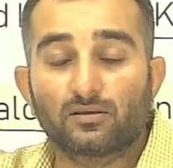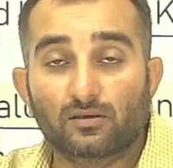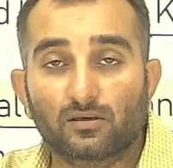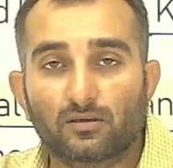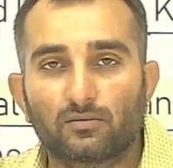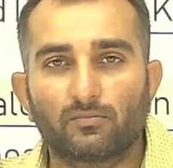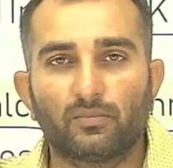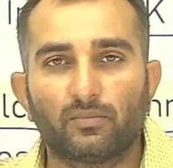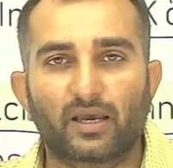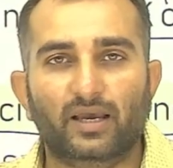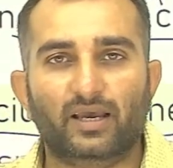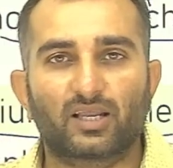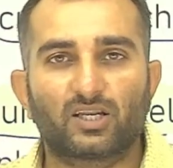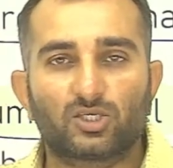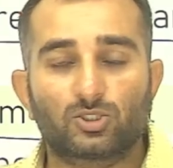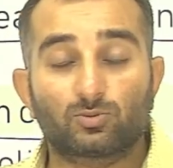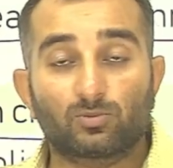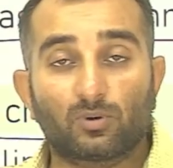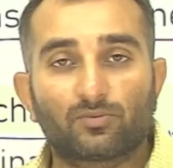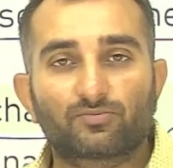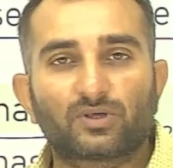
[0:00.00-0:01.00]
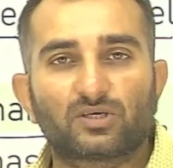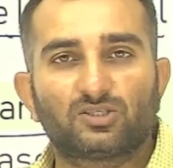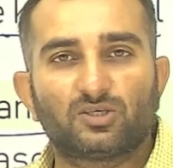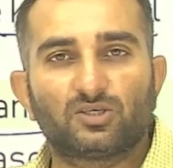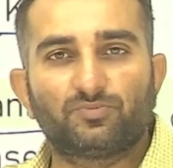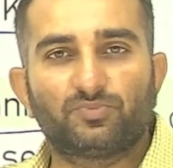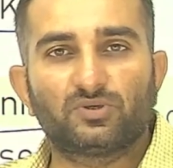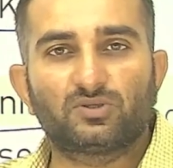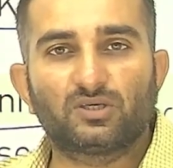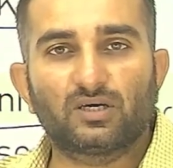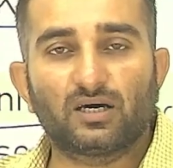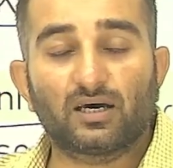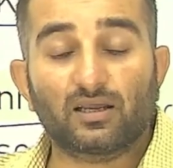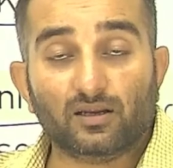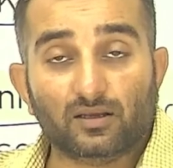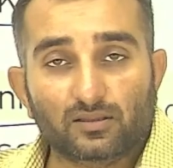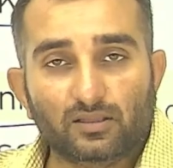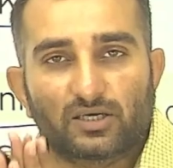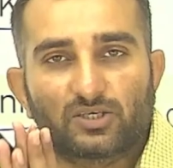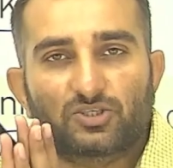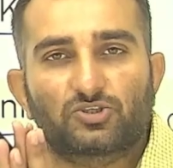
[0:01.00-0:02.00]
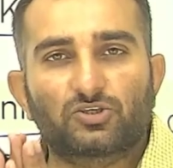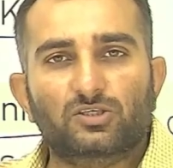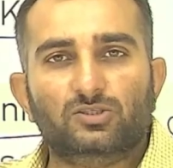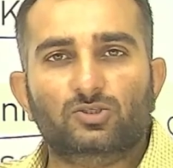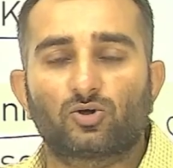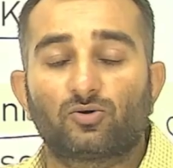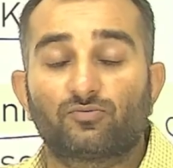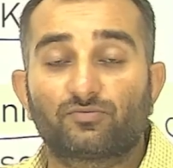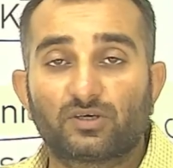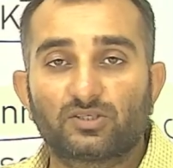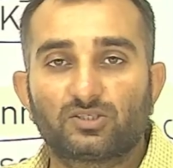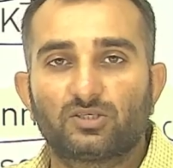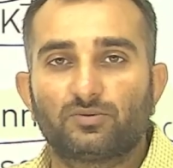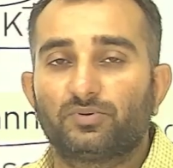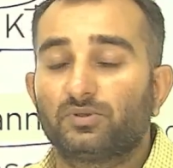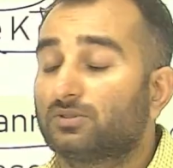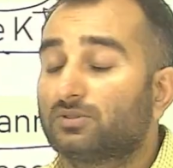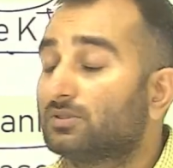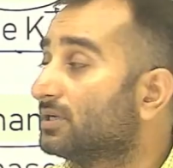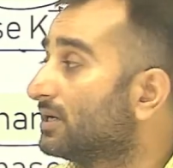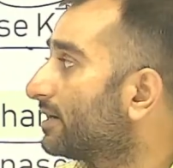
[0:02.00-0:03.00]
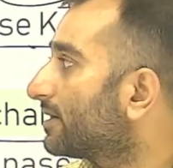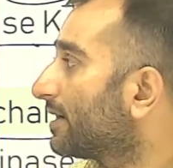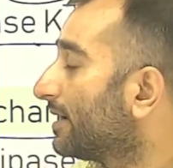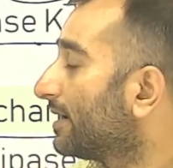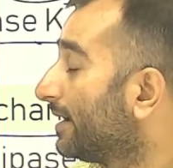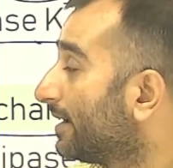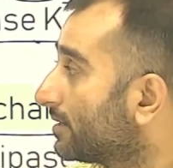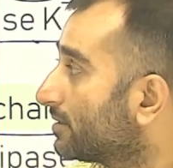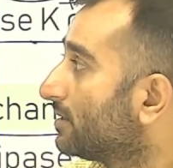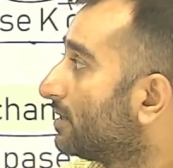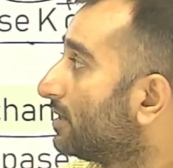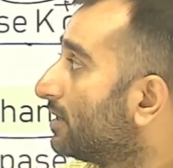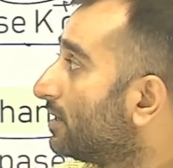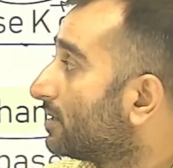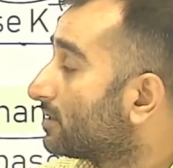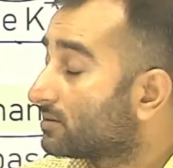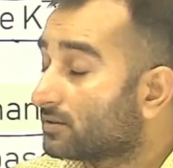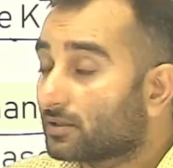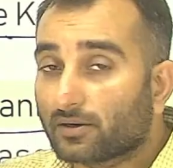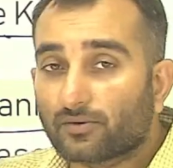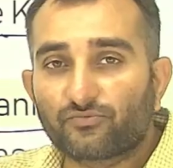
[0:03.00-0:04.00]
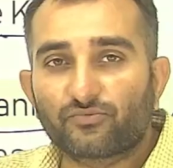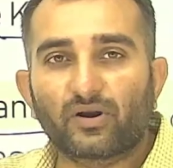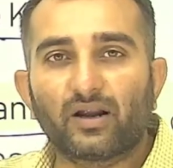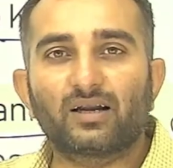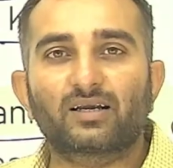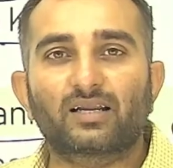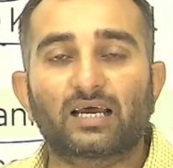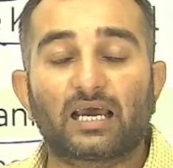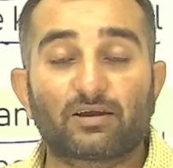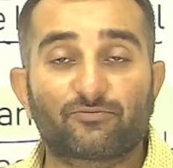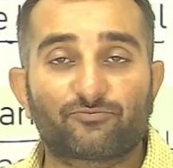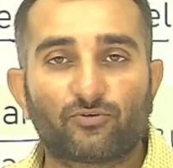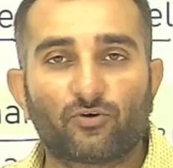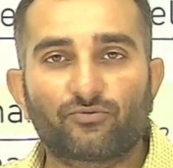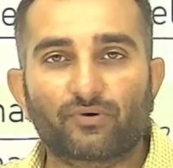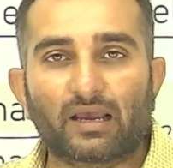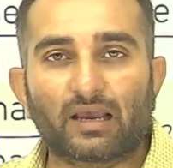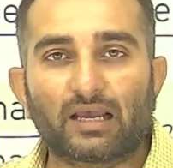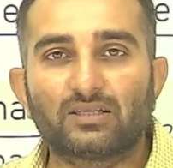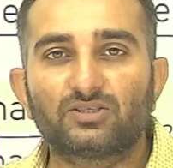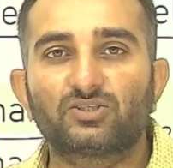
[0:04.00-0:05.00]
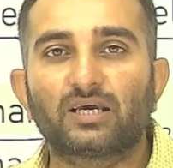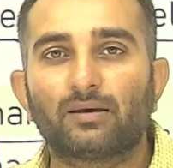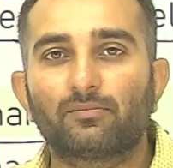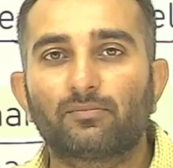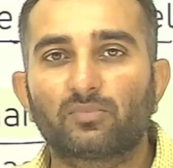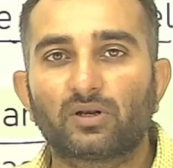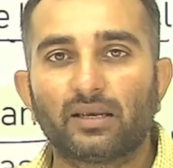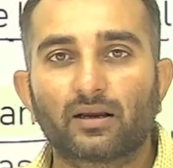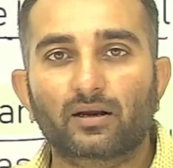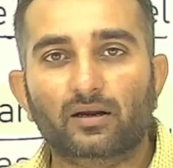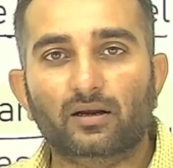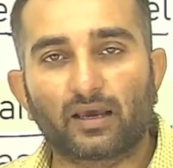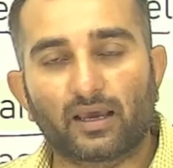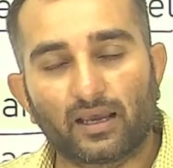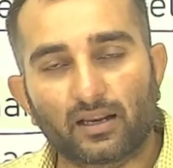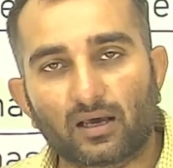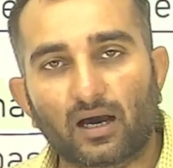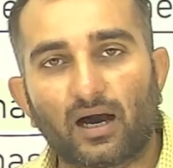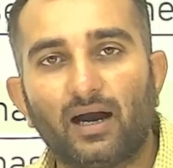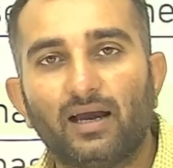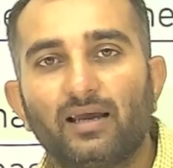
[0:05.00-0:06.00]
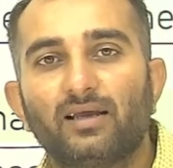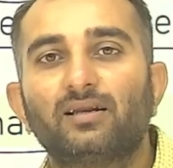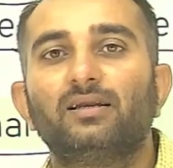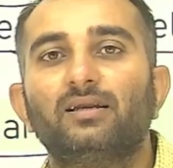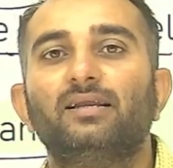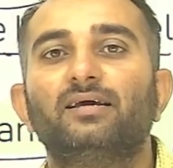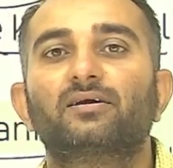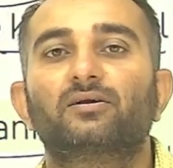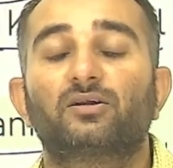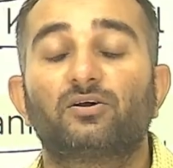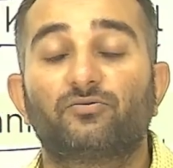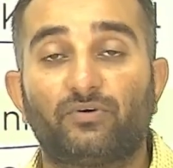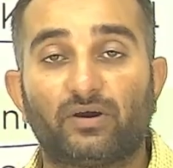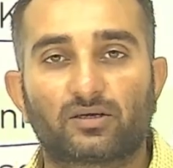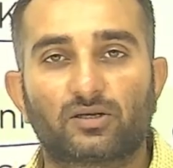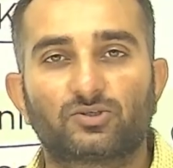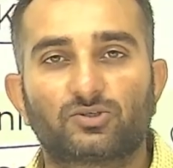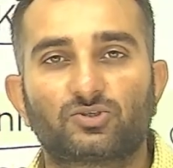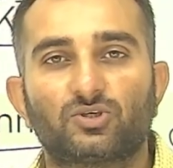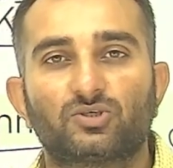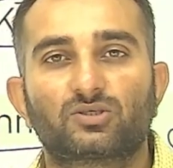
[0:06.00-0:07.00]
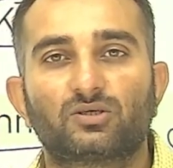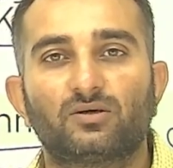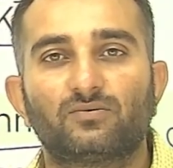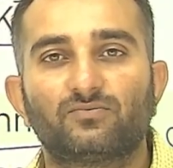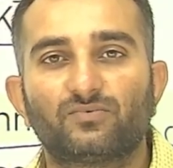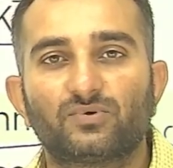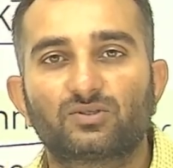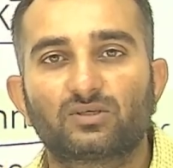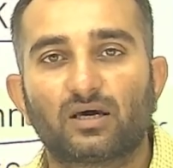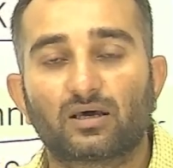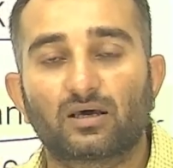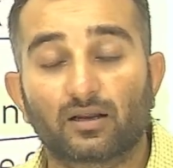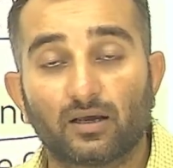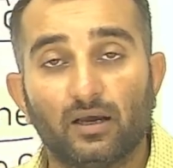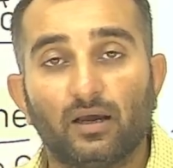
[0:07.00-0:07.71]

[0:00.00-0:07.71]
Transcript: mechanism of the GPCR, the structure of the GPCR, and the different type of enzyme linked and ion linked effector system which are